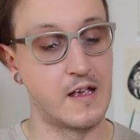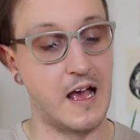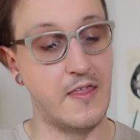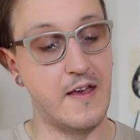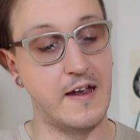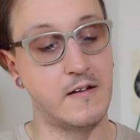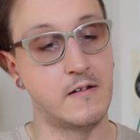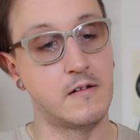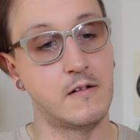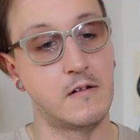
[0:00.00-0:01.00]
And then
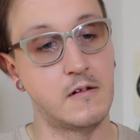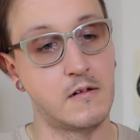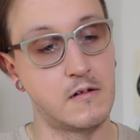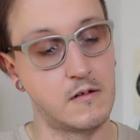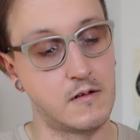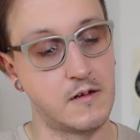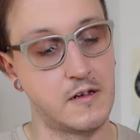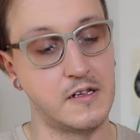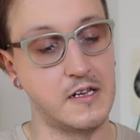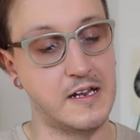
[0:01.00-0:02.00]

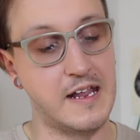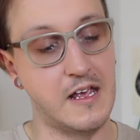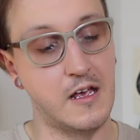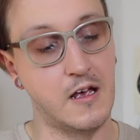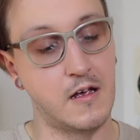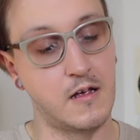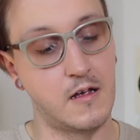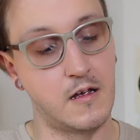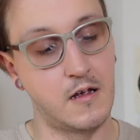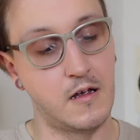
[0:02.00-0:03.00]
you can hear
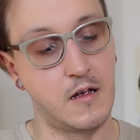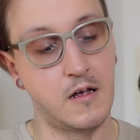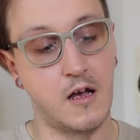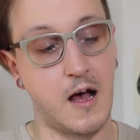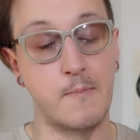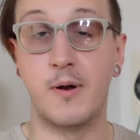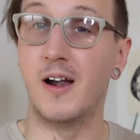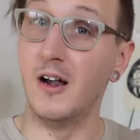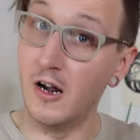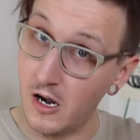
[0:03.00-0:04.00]
I'm
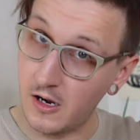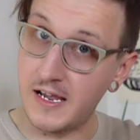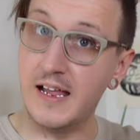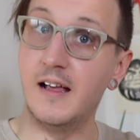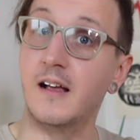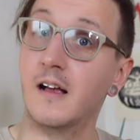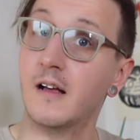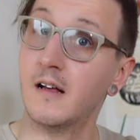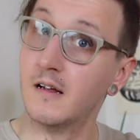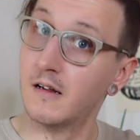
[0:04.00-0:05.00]
plucking,
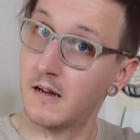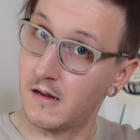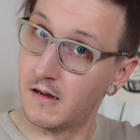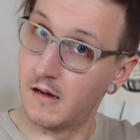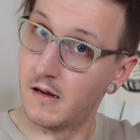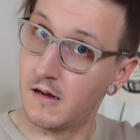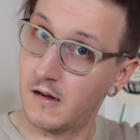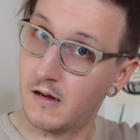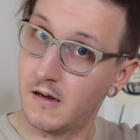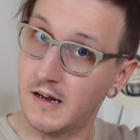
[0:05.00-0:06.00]

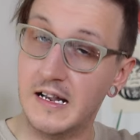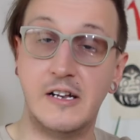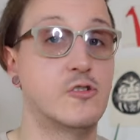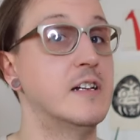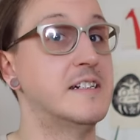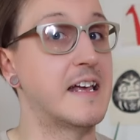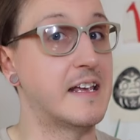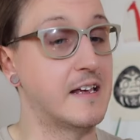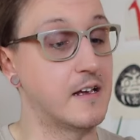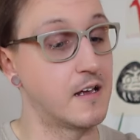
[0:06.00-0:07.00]
literally
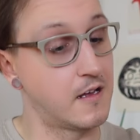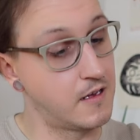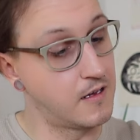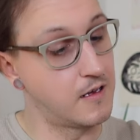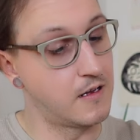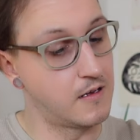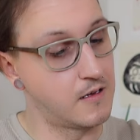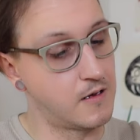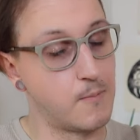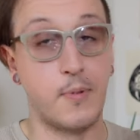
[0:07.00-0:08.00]
taking,
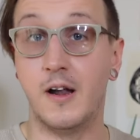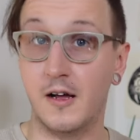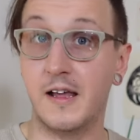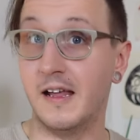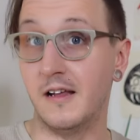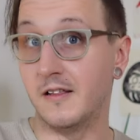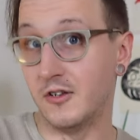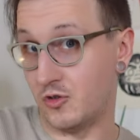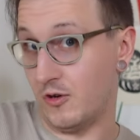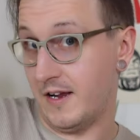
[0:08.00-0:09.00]
plucking the
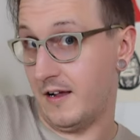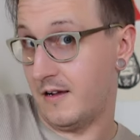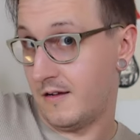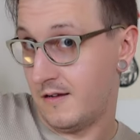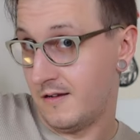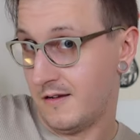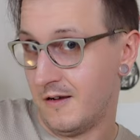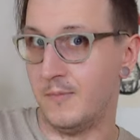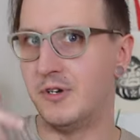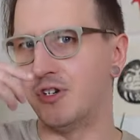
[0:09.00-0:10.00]
string
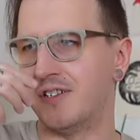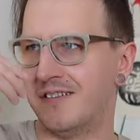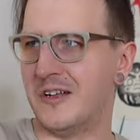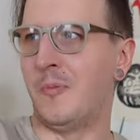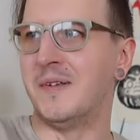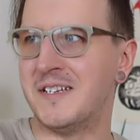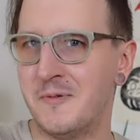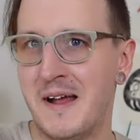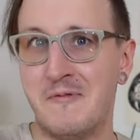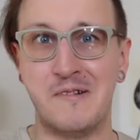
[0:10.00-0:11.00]
but just the opposite way